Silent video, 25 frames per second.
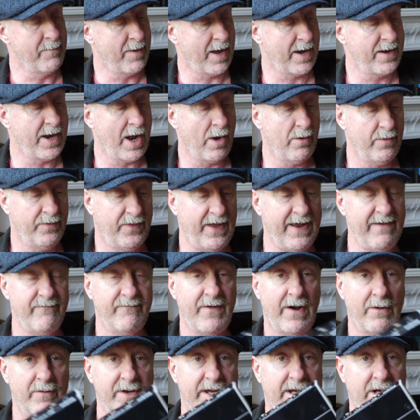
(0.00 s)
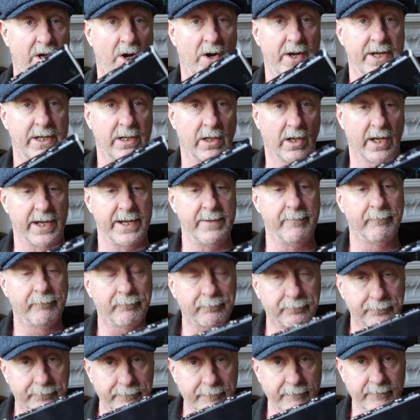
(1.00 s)
Now, they very kindly
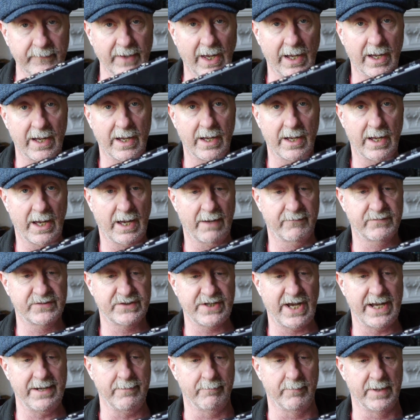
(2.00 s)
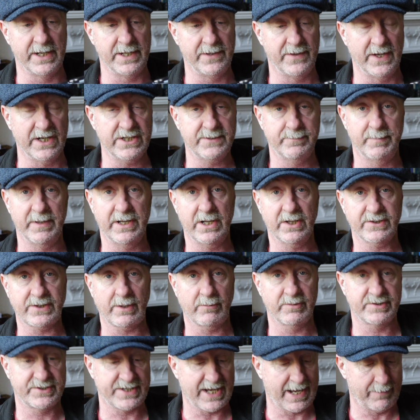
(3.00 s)
have sent me this because I
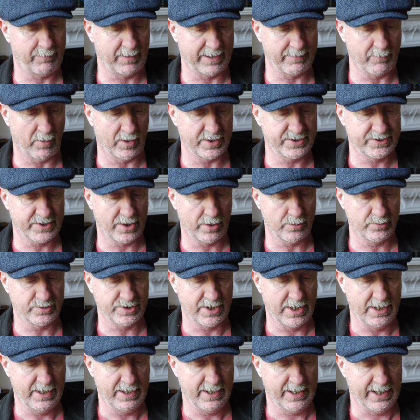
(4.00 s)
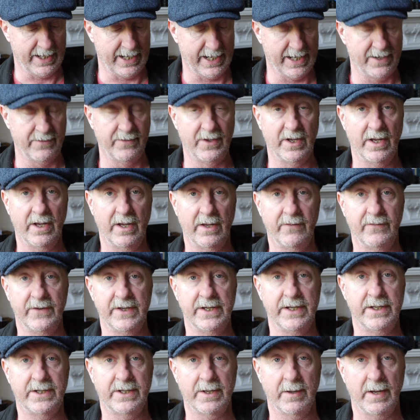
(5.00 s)
was dabbling my toes in
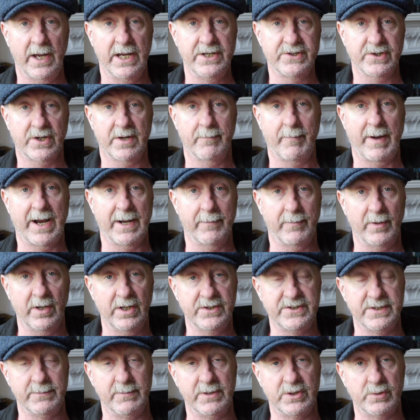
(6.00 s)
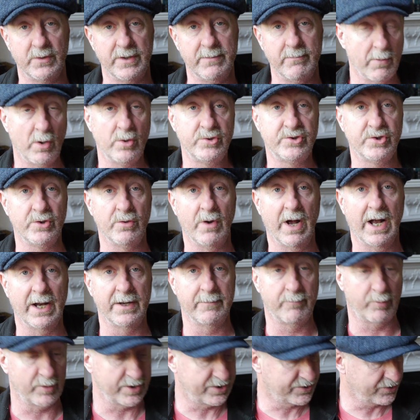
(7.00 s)
the intercompatibility between MOTU
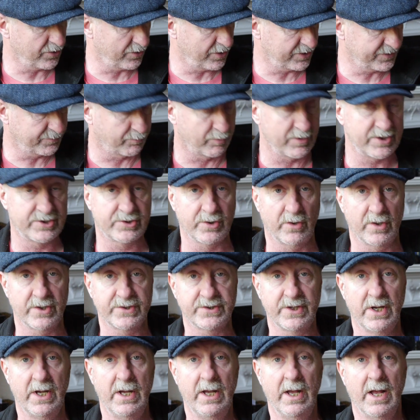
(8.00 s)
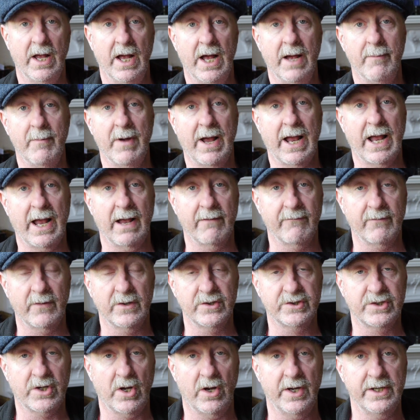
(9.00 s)
and Presonus. Presonus have
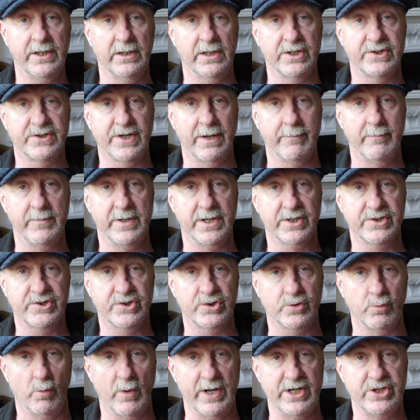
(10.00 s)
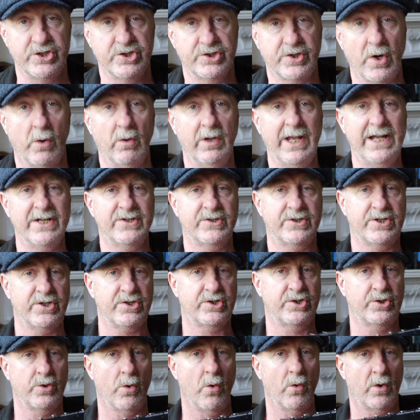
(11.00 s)
kindly sent me a switch. So let's
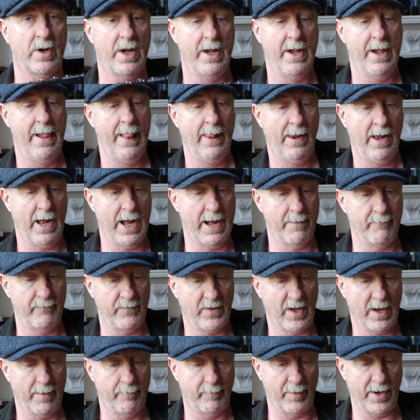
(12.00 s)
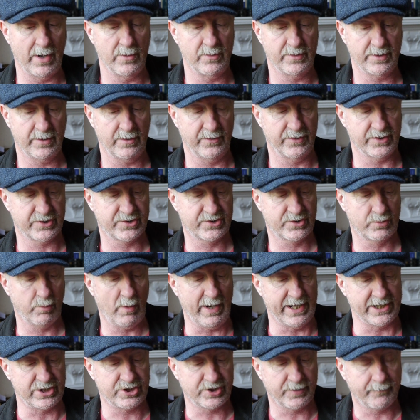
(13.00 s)
just talk about the
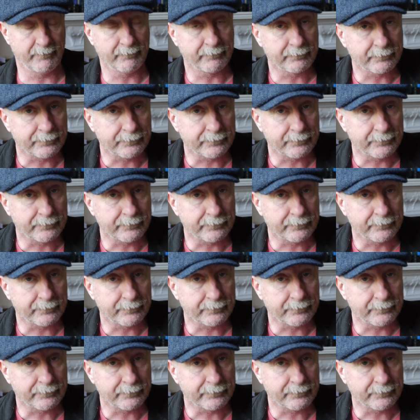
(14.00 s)
switch.